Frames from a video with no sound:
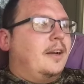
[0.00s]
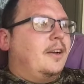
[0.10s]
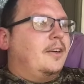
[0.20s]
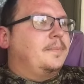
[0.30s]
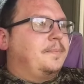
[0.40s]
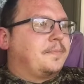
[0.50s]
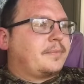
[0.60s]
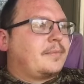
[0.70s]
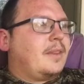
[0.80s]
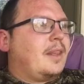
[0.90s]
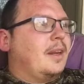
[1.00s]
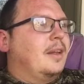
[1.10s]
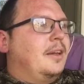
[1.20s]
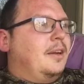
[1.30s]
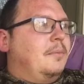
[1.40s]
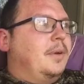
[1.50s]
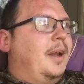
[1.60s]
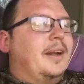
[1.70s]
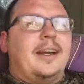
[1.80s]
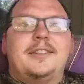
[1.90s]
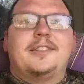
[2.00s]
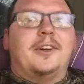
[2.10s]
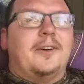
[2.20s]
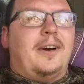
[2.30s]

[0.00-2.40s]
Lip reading: But yeah, guys, so